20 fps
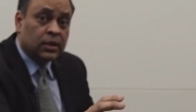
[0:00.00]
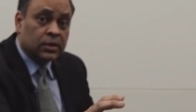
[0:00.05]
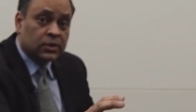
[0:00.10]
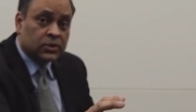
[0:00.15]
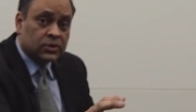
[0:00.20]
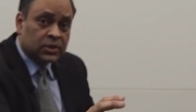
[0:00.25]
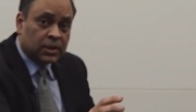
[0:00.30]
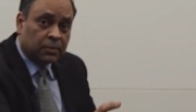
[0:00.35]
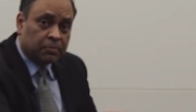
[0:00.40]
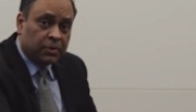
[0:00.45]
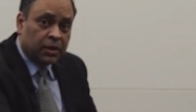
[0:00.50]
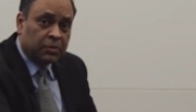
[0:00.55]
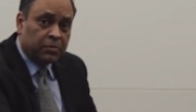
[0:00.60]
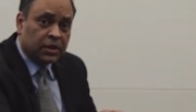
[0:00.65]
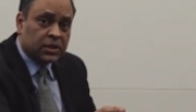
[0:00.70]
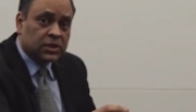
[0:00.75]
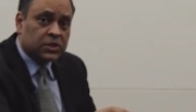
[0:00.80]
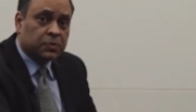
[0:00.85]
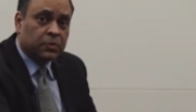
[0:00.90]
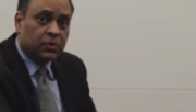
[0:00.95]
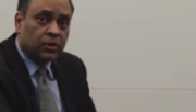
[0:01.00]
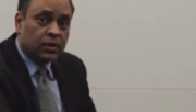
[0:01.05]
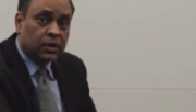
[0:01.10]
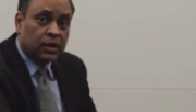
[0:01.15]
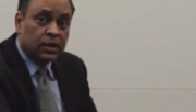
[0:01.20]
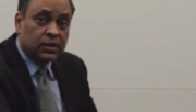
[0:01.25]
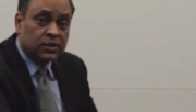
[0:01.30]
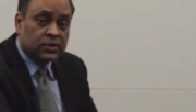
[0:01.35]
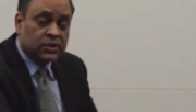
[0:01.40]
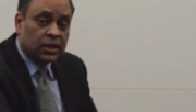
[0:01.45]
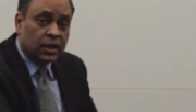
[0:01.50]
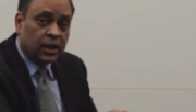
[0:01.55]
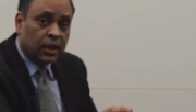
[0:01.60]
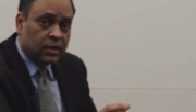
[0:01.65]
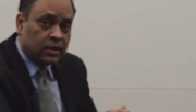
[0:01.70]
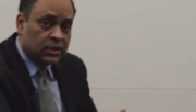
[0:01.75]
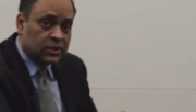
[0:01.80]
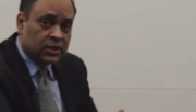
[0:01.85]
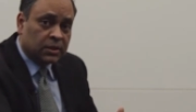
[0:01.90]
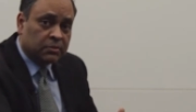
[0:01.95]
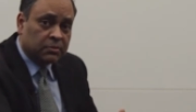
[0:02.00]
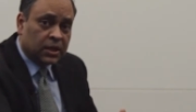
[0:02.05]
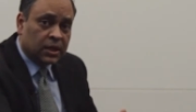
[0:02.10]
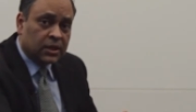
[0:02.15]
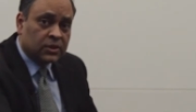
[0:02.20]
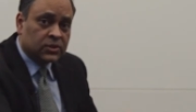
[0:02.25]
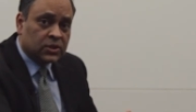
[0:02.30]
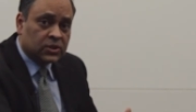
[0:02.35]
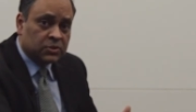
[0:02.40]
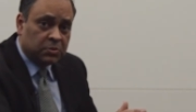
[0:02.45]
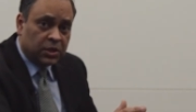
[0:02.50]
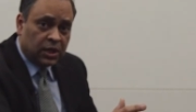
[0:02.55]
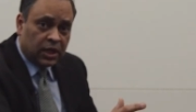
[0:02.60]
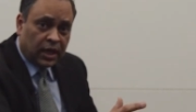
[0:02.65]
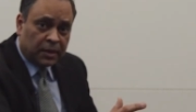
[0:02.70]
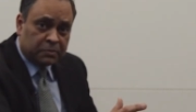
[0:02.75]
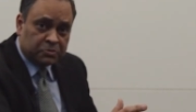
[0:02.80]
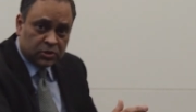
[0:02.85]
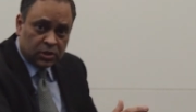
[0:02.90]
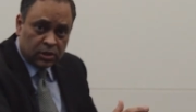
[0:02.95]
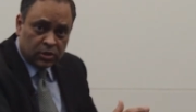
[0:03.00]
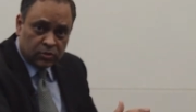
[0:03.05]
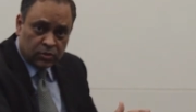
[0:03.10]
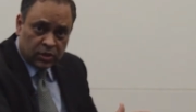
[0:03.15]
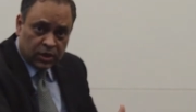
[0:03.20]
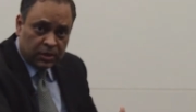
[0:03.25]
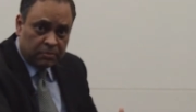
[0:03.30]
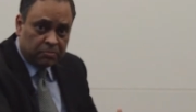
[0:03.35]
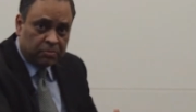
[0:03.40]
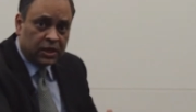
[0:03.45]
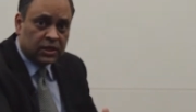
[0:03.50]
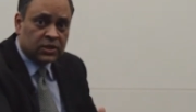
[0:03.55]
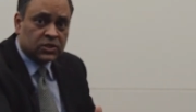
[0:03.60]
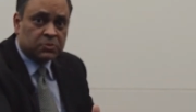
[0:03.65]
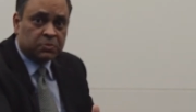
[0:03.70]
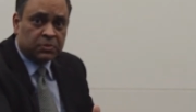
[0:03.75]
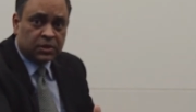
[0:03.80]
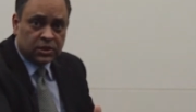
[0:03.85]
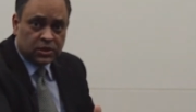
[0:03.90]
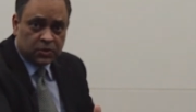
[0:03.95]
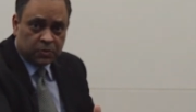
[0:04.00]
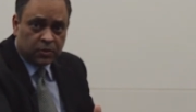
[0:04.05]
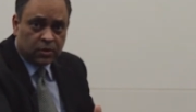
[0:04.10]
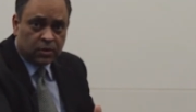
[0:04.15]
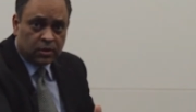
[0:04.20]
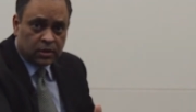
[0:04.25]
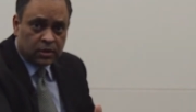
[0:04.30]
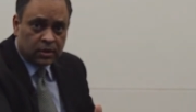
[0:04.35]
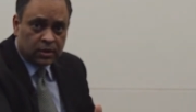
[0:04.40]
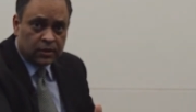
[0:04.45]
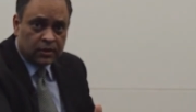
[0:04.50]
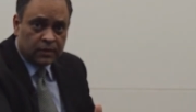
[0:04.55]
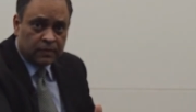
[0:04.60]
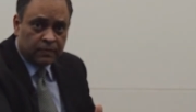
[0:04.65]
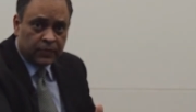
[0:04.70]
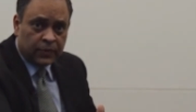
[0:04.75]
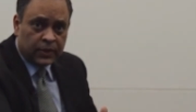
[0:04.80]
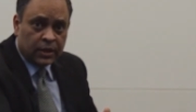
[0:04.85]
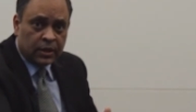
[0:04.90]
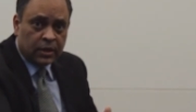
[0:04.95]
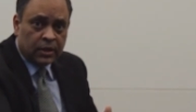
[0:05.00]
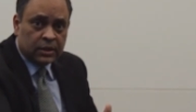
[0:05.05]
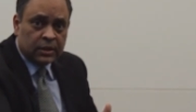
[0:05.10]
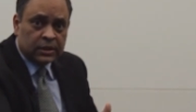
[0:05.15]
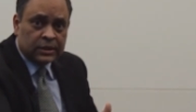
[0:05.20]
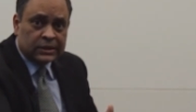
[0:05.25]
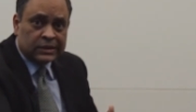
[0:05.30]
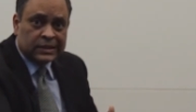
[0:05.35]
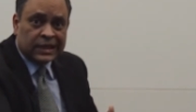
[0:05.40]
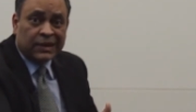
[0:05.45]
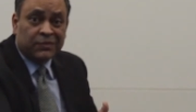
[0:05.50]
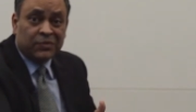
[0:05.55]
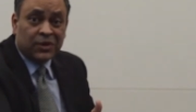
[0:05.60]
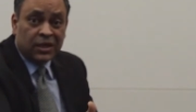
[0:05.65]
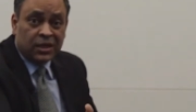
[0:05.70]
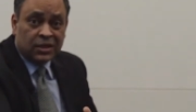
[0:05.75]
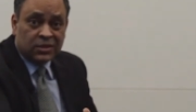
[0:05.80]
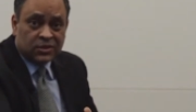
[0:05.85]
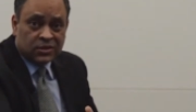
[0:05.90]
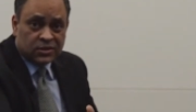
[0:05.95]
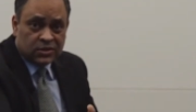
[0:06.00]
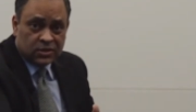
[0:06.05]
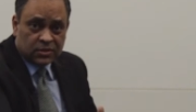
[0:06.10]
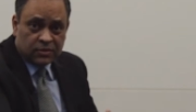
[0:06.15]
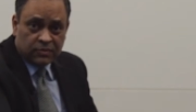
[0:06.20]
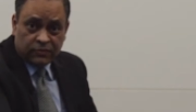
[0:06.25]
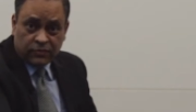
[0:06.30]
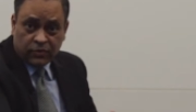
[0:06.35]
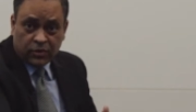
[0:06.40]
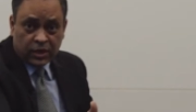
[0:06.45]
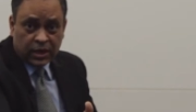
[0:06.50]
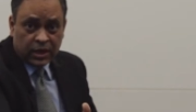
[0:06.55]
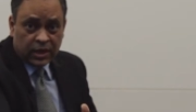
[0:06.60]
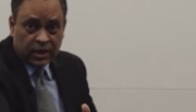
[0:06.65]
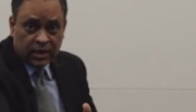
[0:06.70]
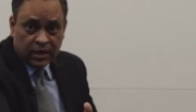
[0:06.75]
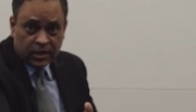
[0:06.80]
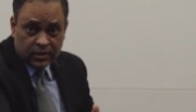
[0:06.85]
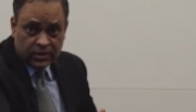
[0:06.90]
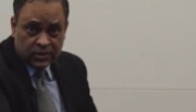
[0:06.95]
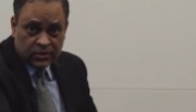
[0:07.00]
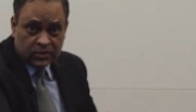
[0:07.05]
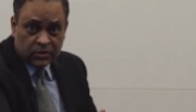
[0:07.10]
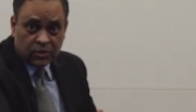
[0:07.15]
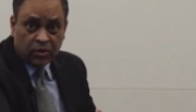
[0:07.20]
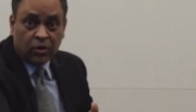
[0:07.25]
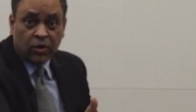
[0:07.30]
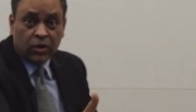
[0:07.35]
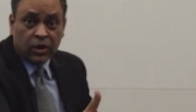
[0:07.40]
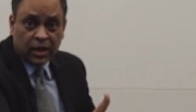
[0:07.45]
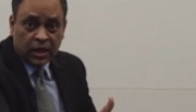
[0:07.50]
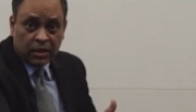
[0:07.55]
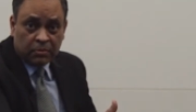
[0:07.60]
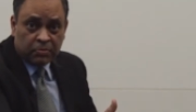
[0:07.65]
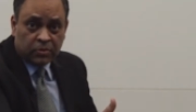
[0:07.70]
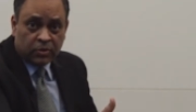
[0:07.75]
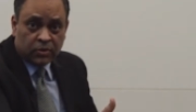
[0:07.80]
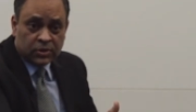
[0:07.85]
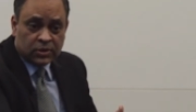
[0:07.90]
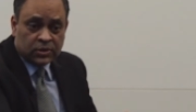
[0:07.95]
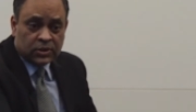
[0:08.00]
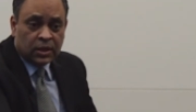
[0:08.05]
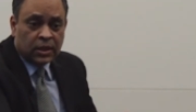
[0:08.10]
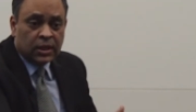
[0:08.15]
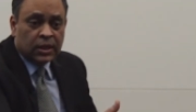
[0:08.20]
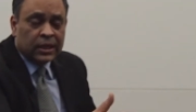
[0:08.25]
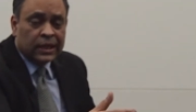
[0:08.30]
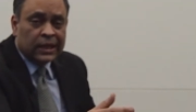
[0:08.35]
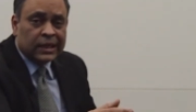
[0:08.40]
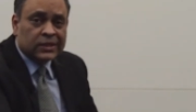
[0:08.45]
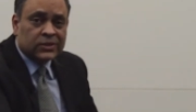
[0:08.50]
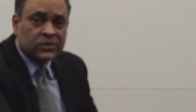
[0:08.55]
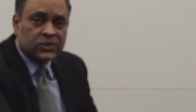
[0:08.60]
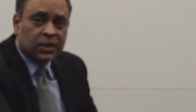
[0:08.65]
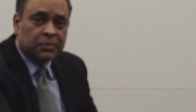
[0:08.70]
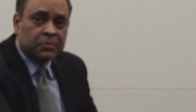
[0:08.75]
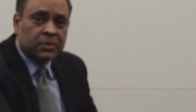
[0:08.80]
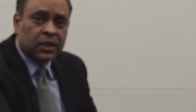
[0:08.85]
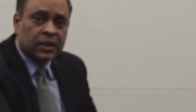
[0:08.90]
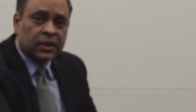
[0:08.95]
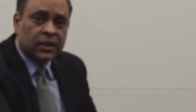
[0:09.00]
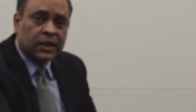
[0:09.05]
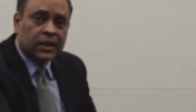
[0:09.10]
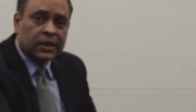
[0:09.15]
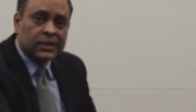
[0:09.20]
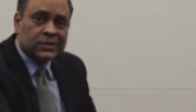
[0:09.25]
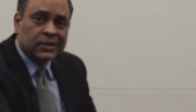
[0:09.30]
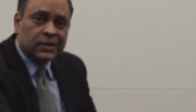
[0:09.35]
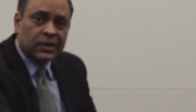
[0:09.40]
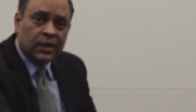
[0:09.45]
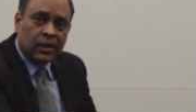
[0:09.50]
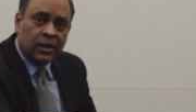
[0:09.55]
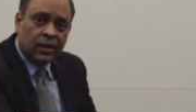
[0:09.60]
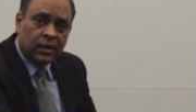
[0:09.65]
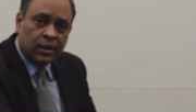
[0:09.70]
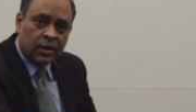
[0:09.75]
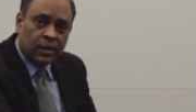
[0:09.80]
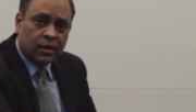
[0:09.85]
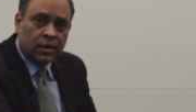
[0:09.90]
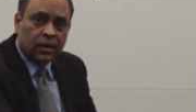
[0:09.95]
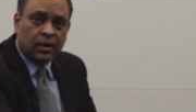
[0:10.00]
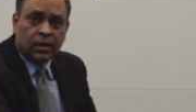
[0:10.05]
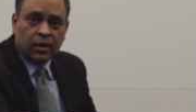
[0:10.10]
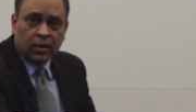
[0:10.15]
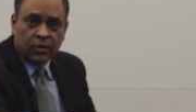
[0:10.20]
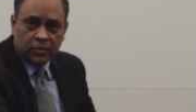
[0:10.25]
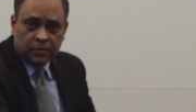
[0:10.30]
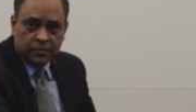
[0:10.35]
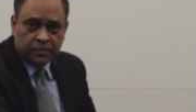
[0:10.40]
supplements for, and, and in some cases being absolute replacements for travel agents, for airlines or airports is something that is in the here and now.